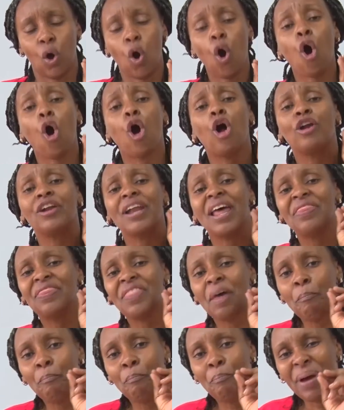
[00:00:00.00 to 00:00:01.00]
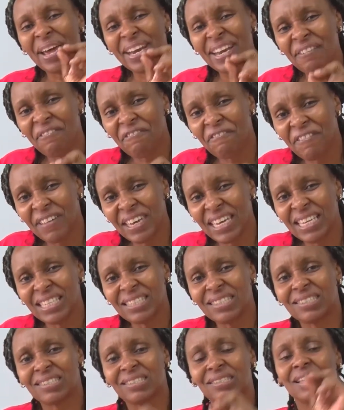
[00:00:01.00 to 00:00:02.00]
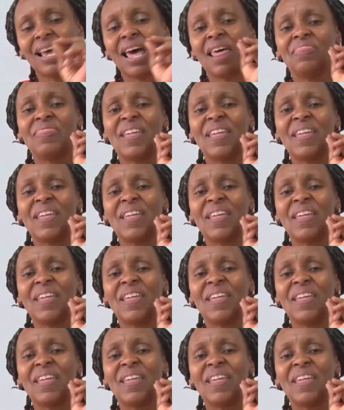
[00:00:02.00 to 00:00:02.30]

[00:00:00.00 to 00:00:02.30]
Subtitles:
or the benefits